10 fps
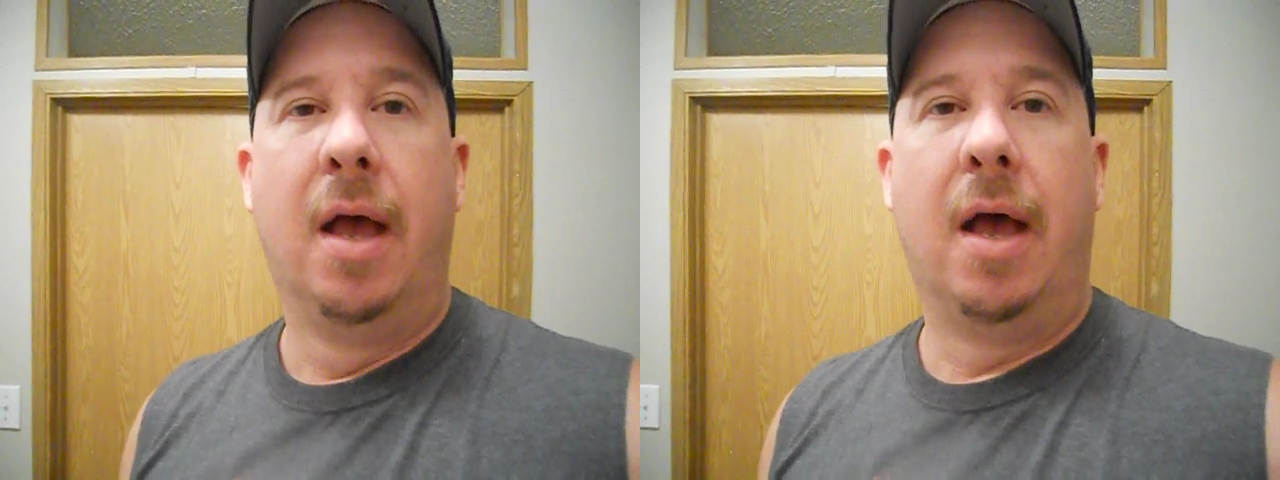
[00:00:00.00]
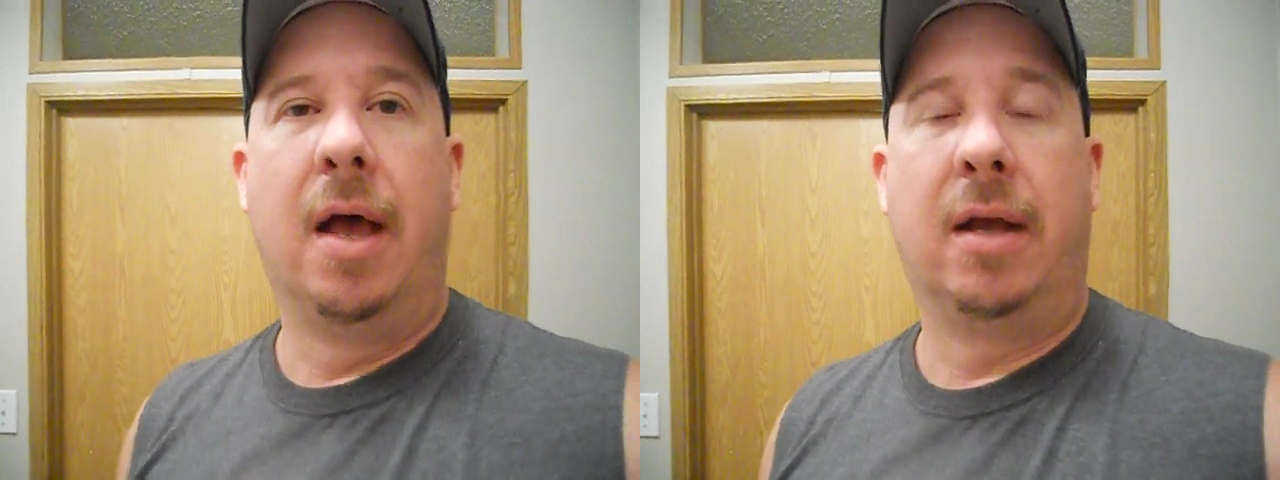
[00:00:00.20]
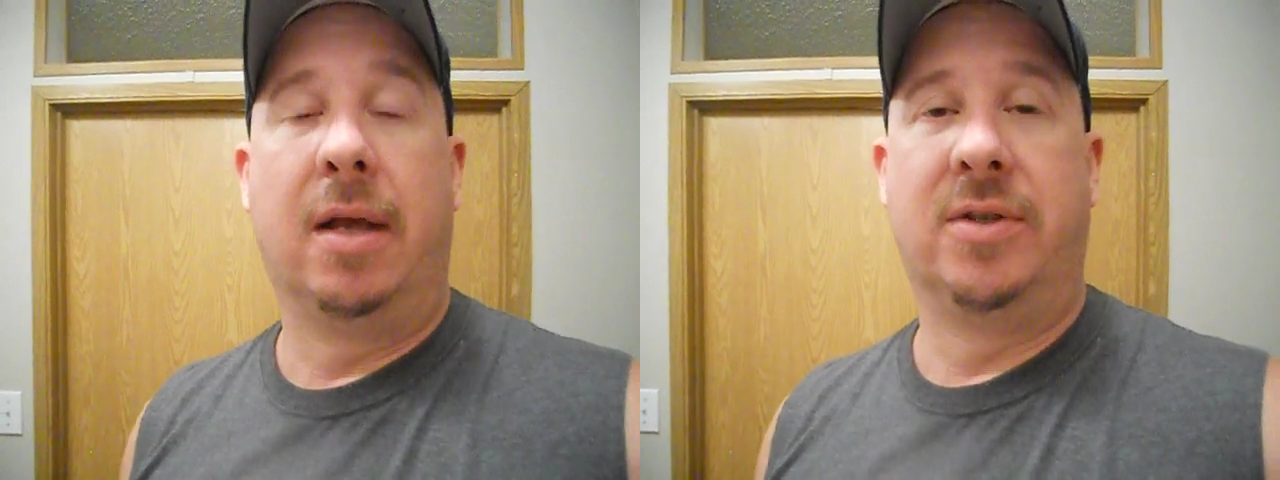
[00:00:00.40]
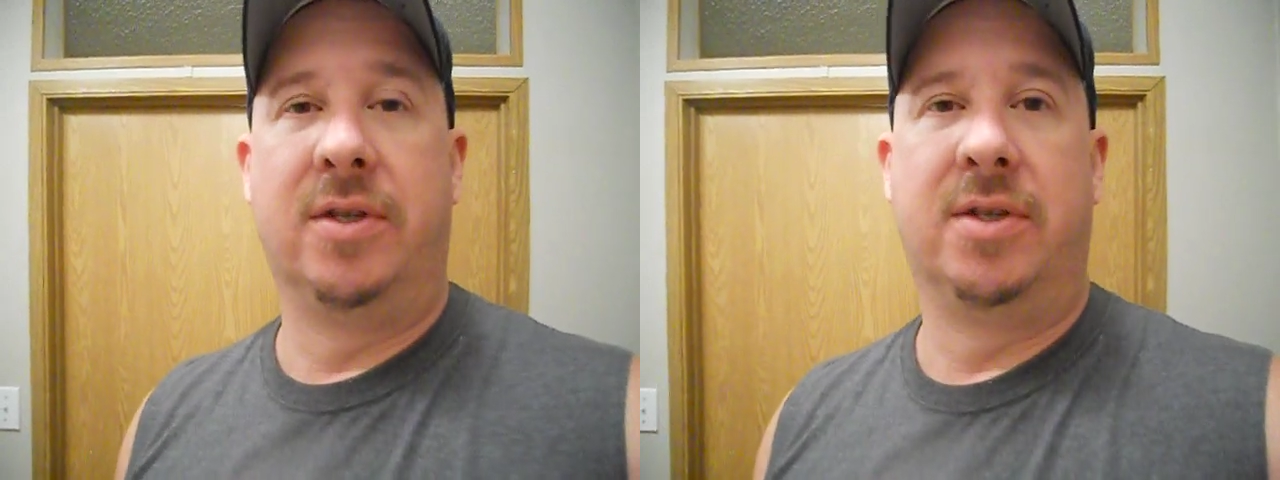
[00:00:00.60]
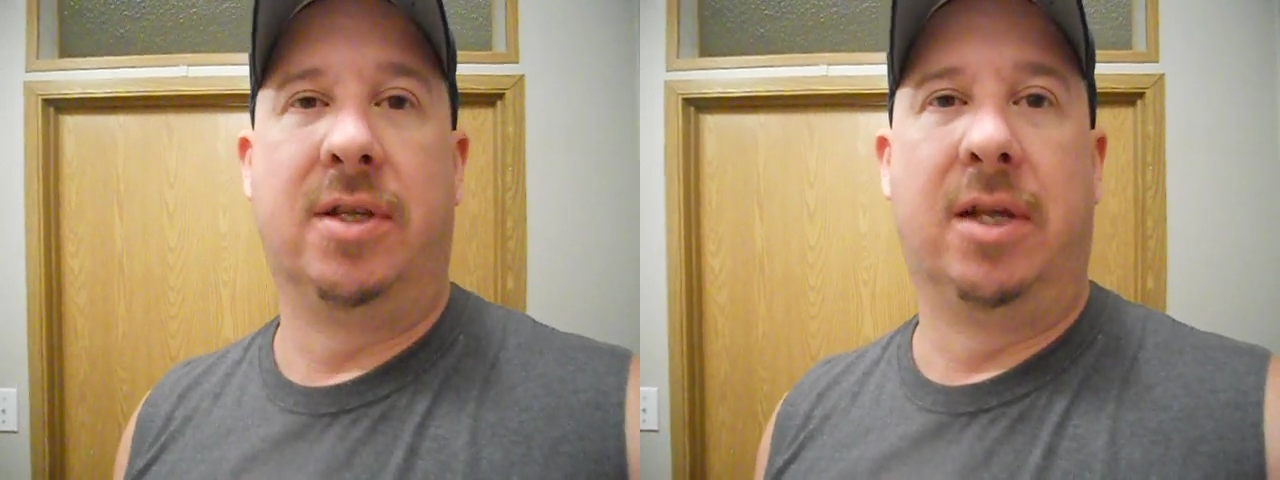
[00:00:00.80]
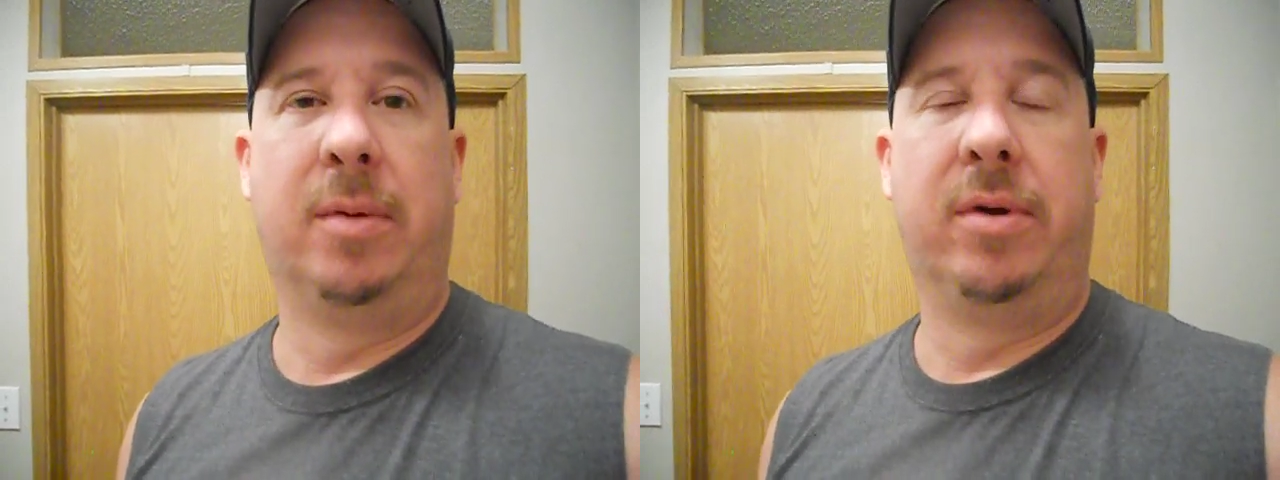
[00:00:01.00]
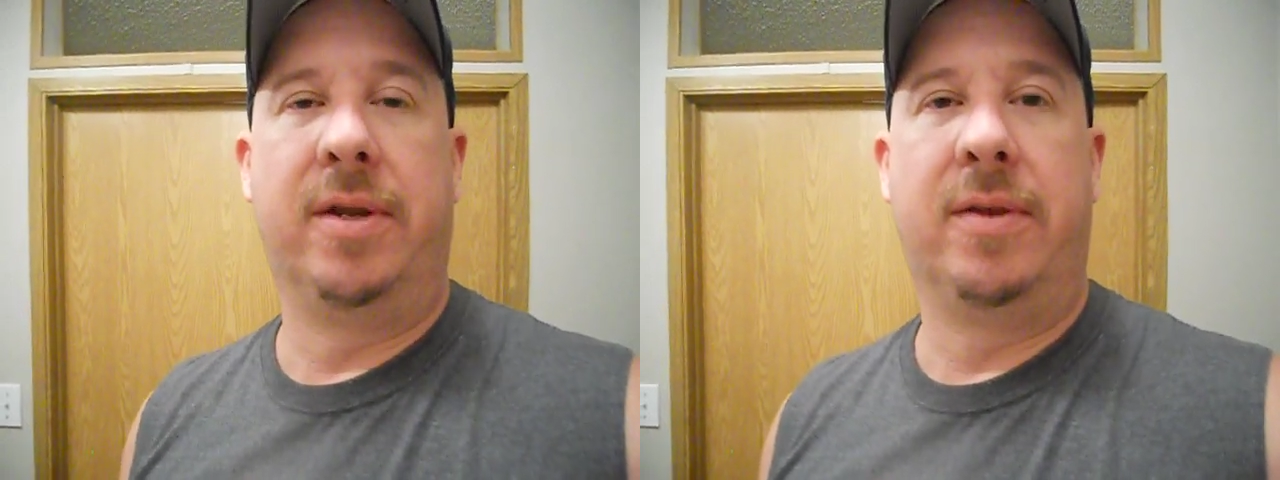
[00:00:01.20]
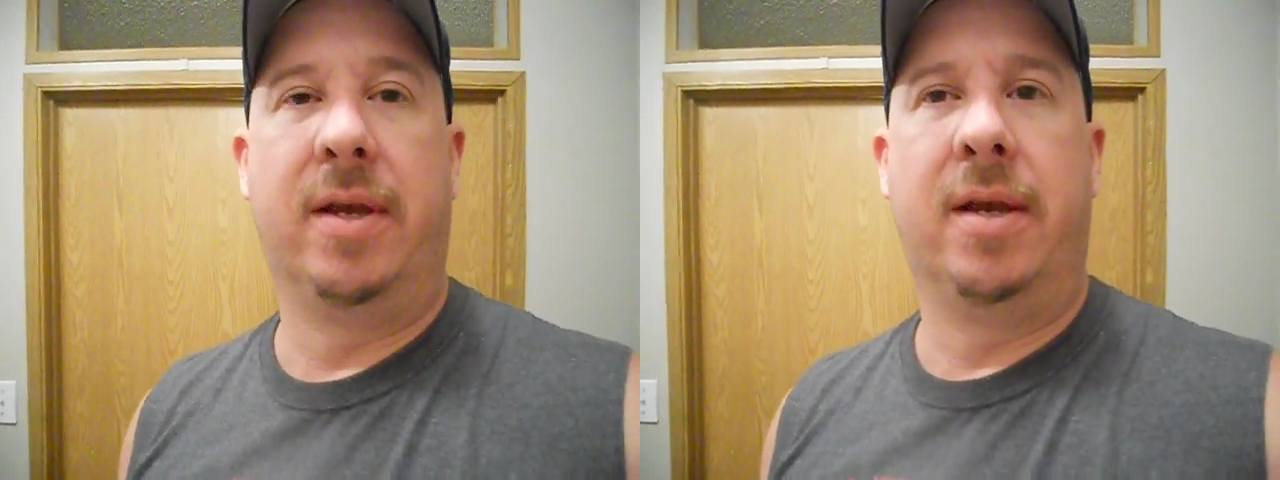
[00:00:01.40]
because uh, of the celebrity
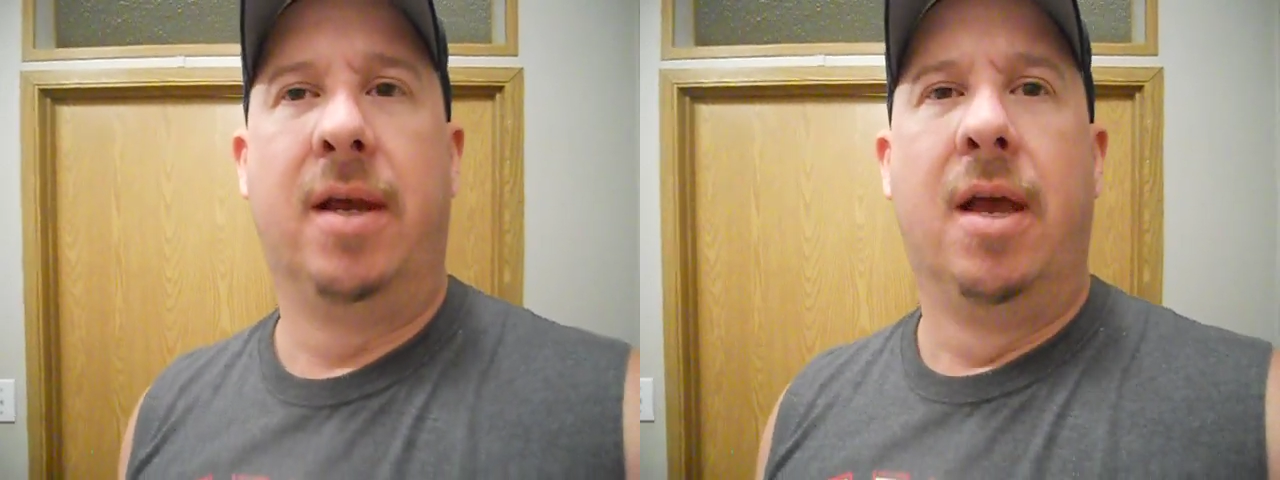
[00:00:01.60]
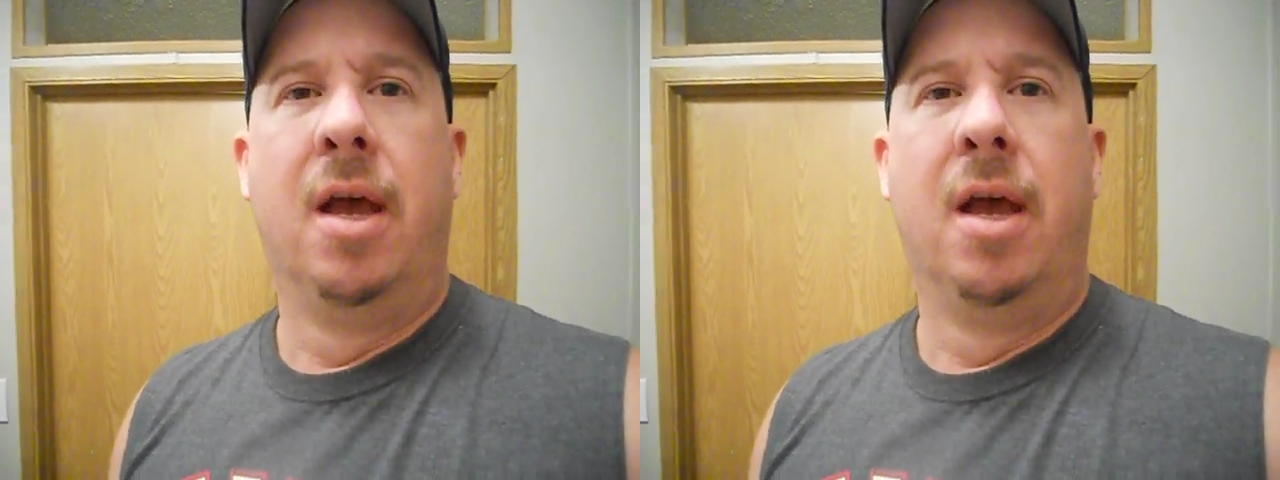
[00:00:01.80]
thing.